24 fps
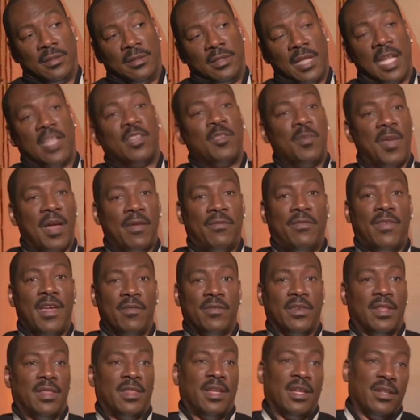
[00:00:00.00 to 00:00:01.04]
That's my
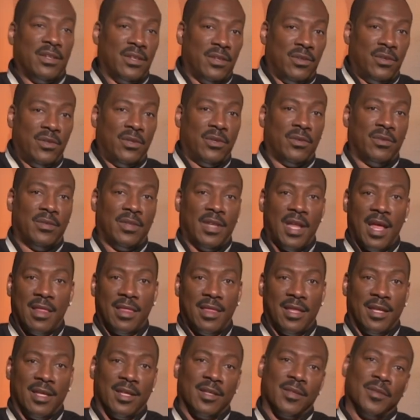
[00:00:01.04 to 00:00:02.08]
favorite thing to do,
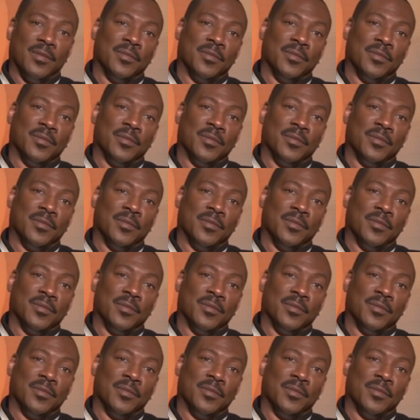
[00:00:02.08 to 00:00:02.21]
nothing.